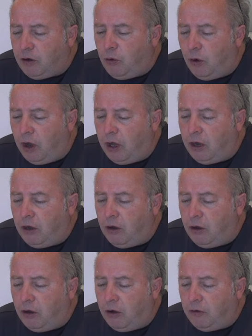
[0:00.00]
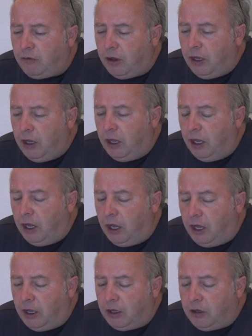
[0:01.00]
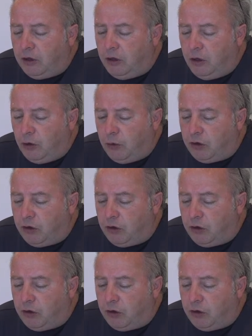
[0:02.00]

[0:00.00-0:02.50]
quite a lot of new